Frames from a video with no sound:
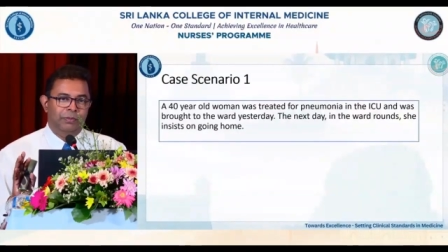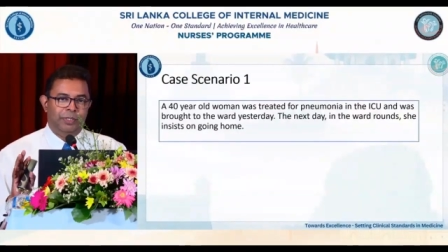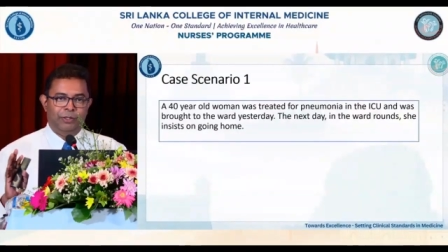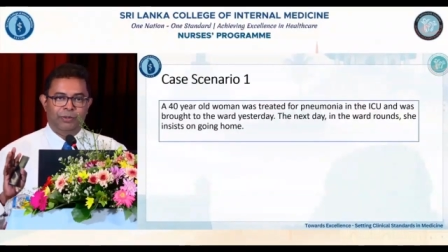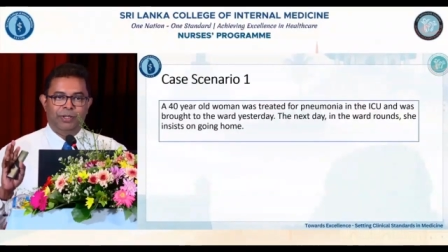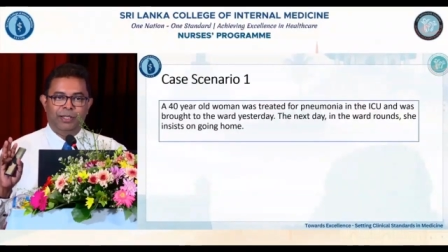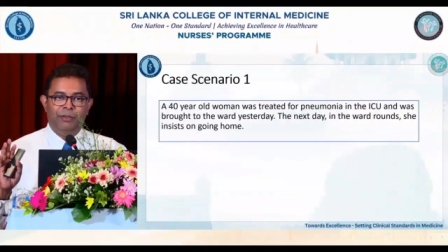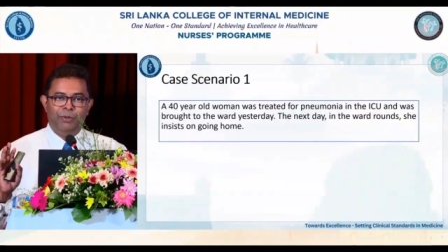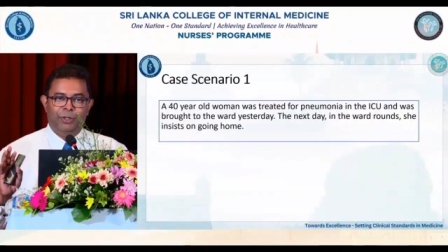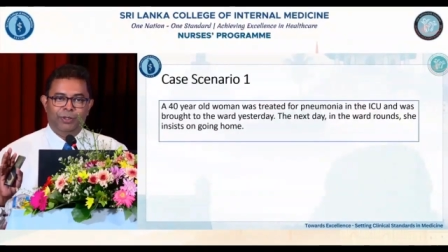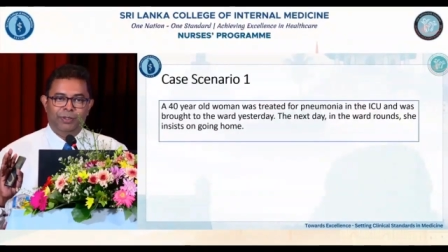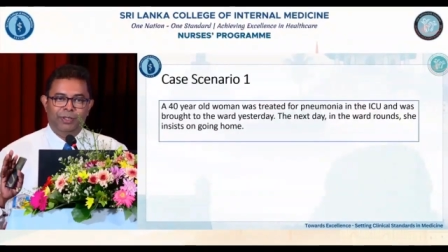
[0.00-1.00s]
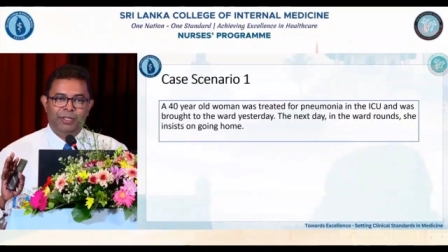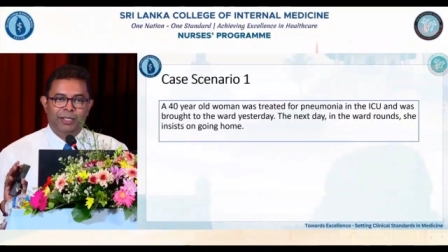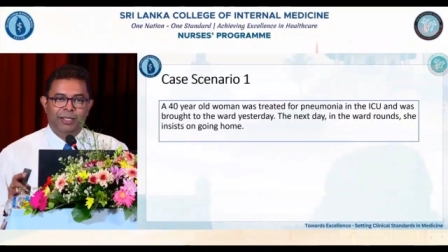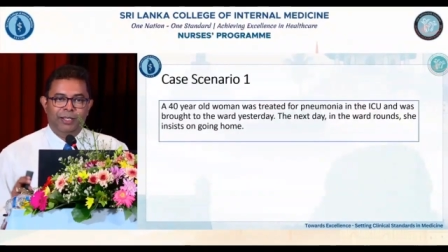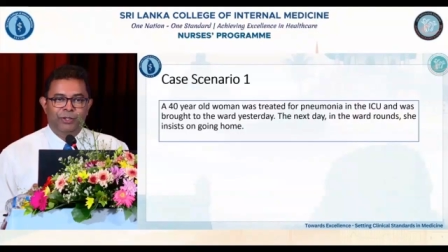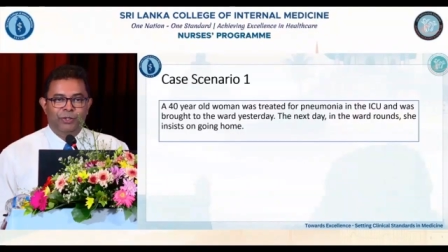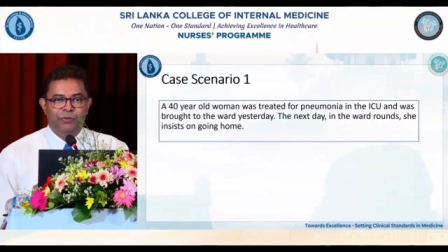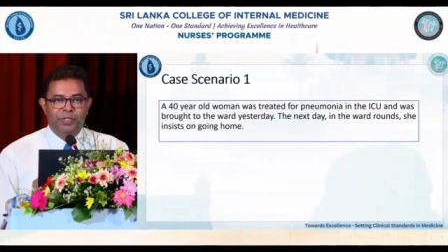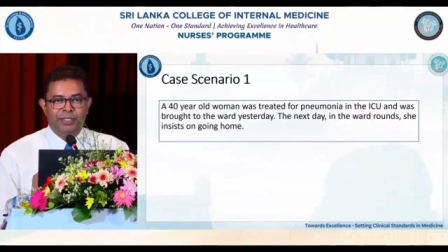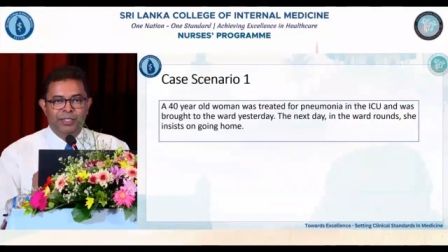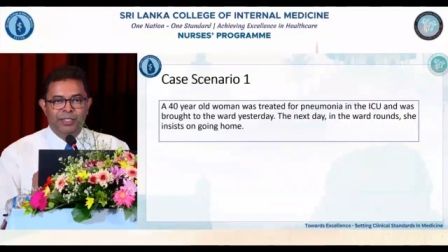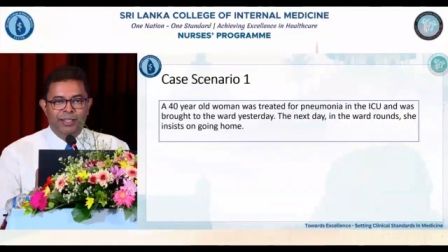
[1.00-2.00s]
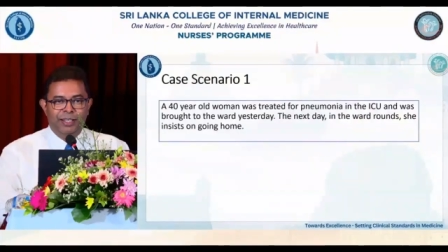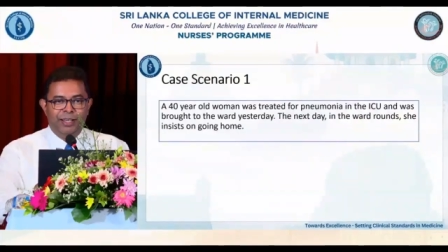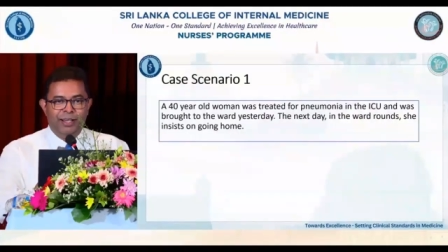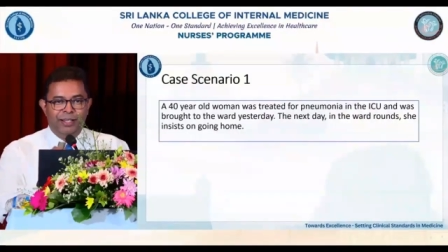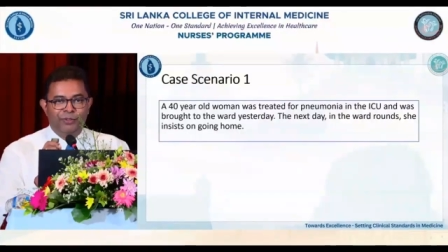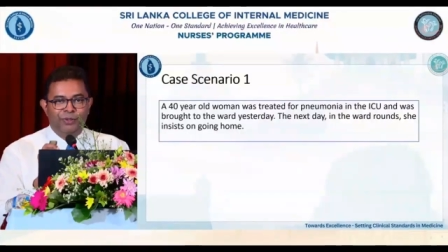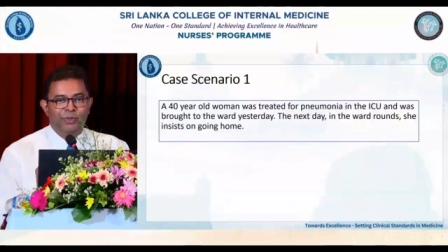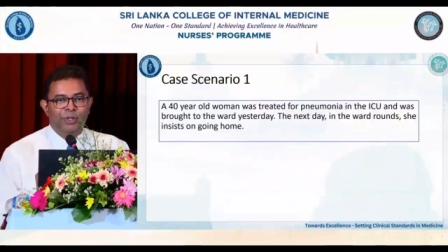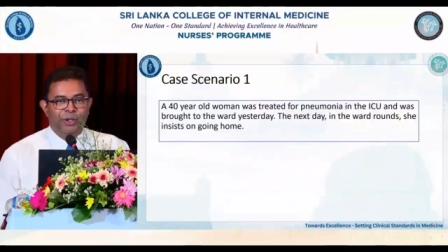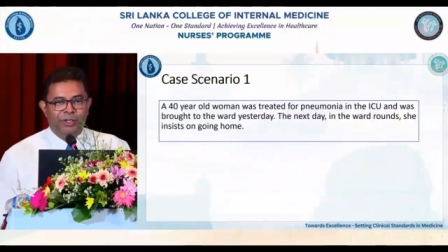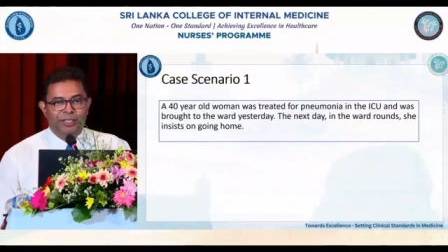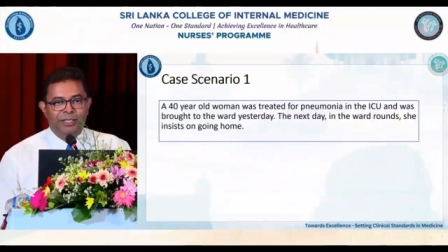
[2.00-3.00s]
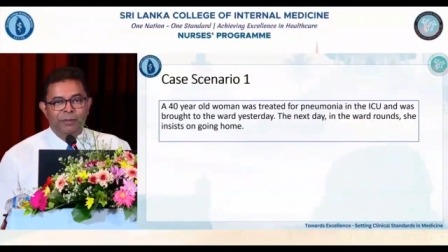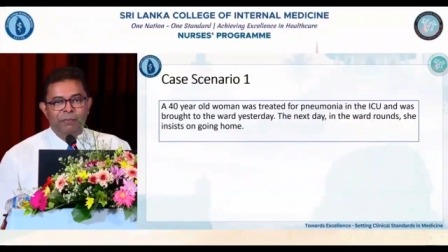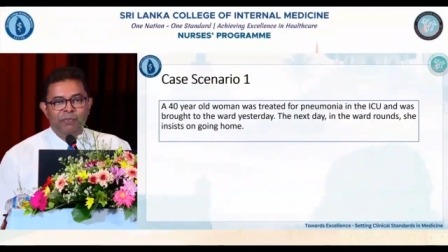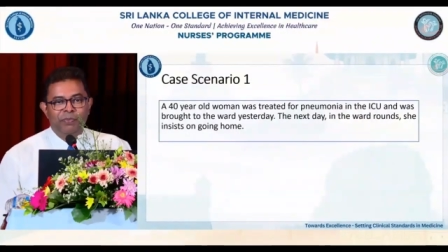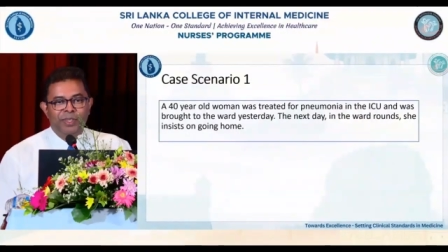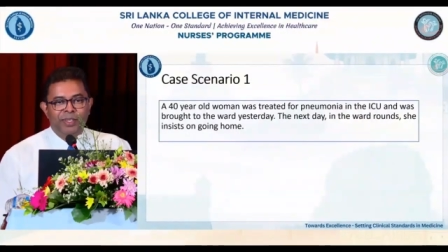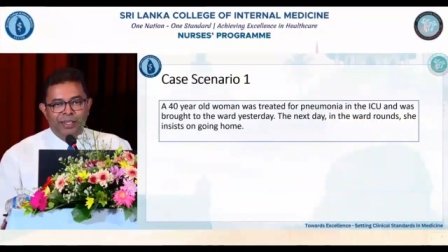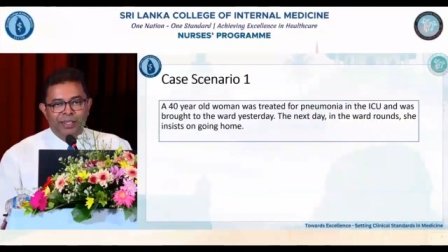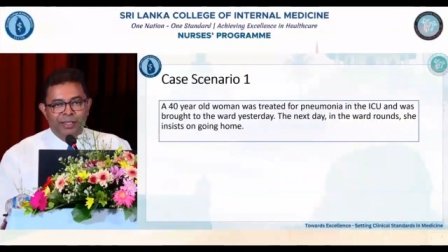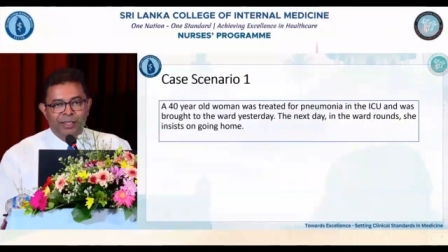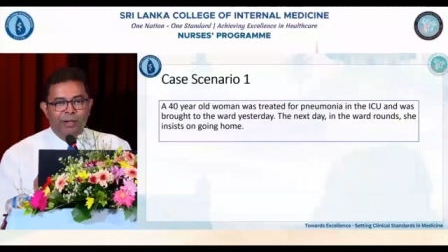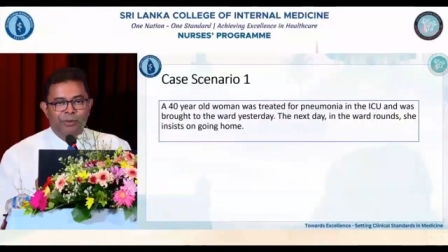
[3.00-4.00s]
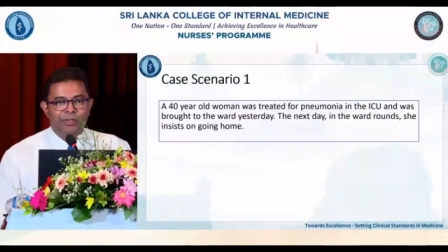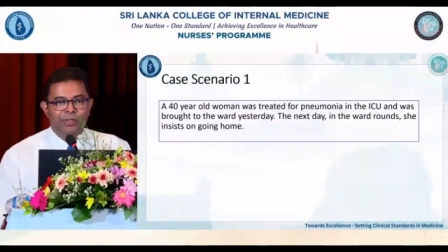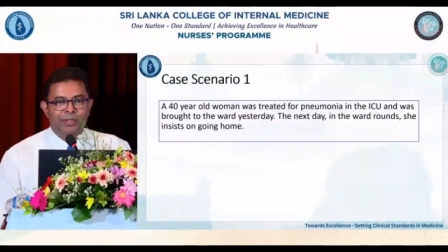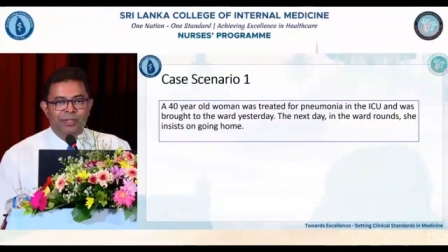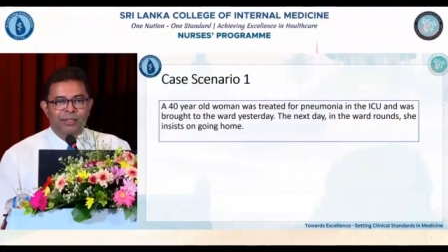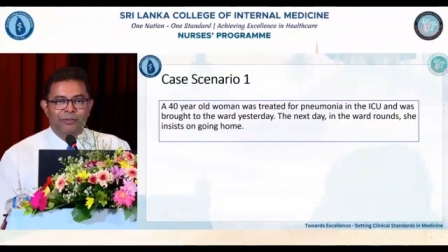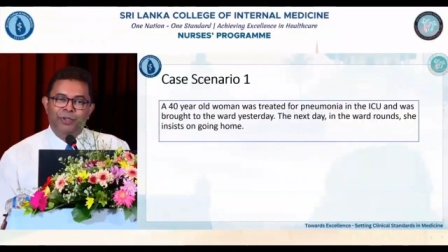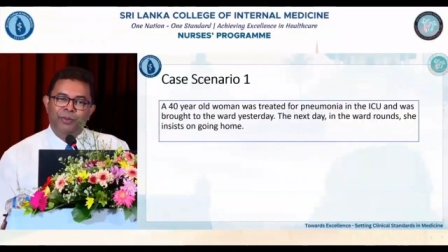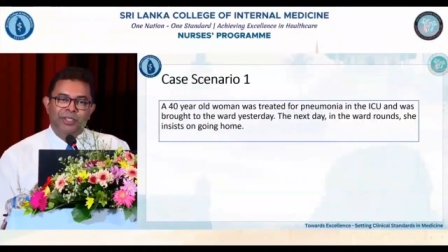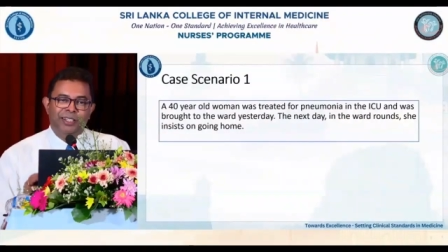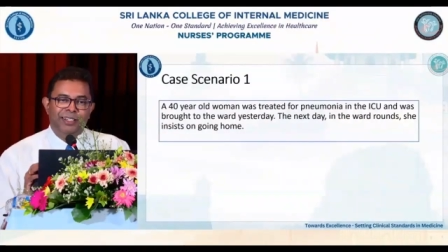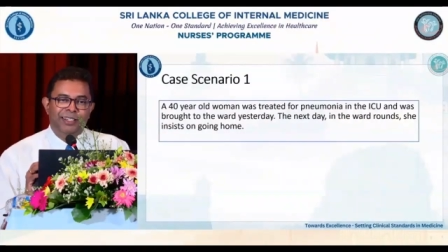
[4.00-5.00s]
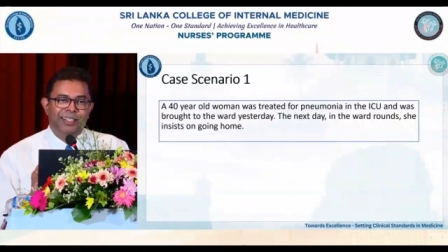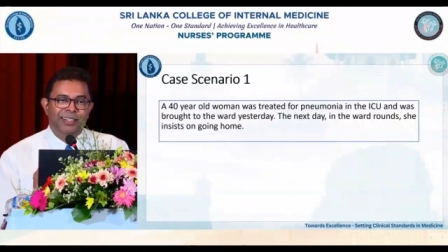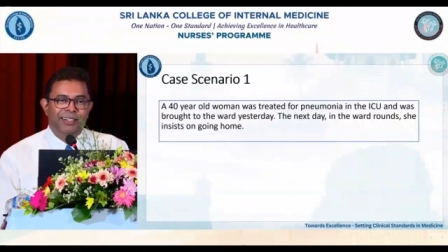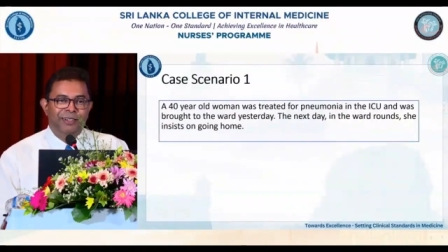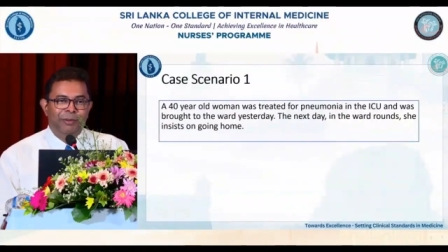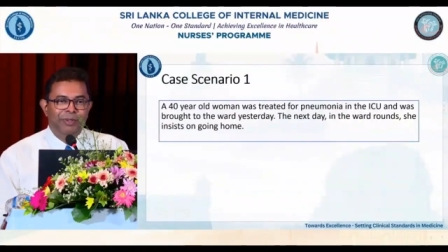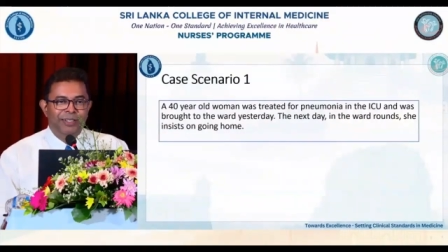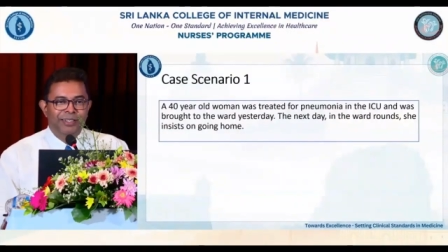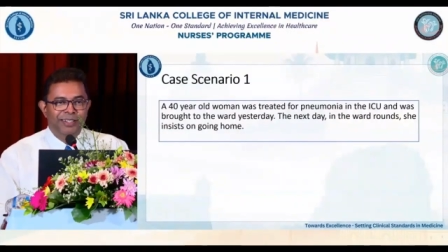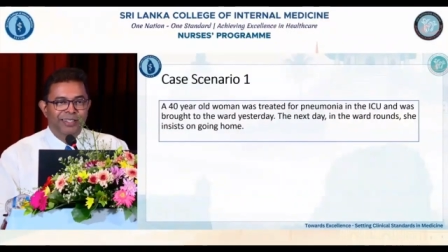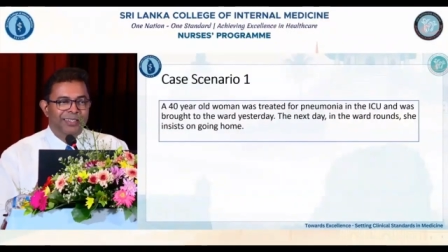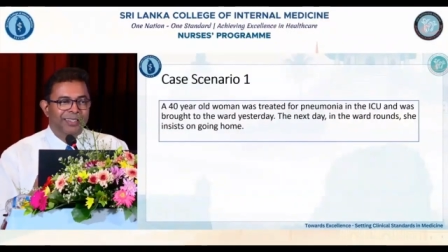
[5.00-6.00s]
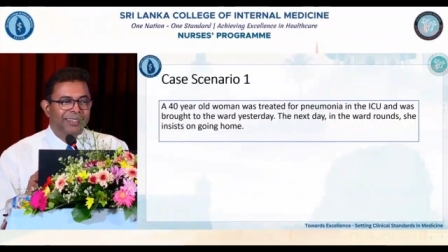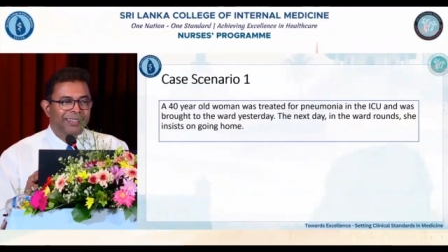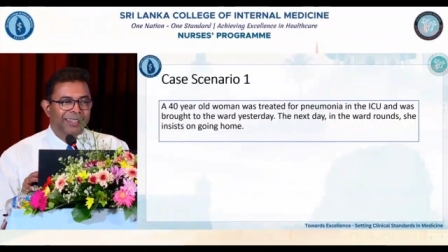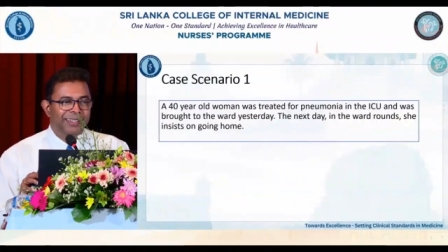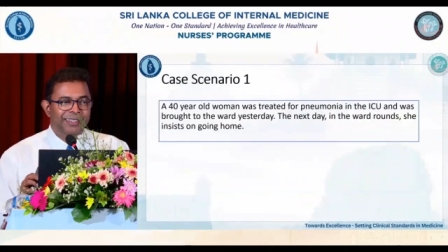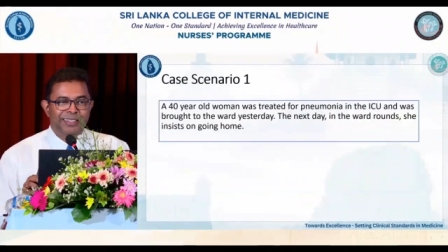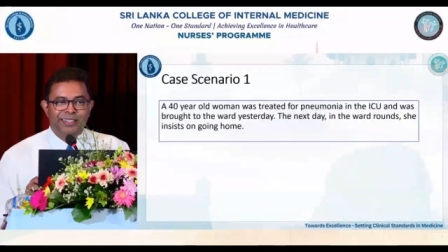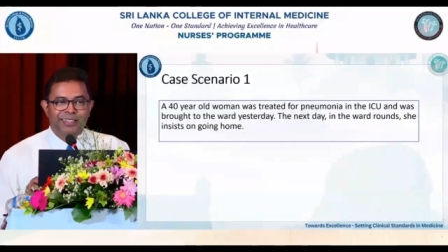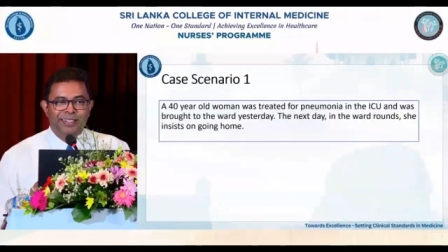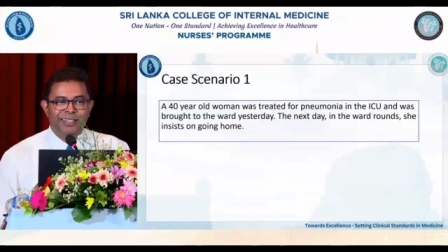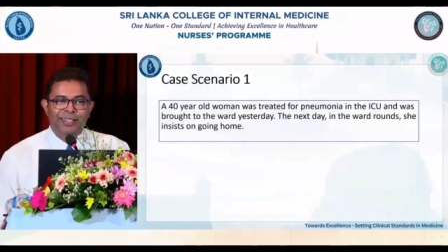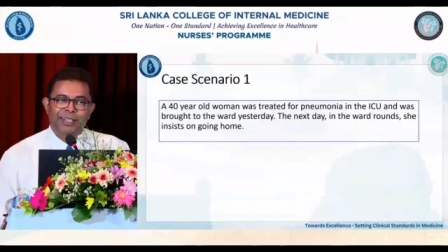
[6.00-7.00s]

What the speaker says: That's what they want. So first day they ask from the doctor in the rounds. From second day they trouble the nurses and the sister,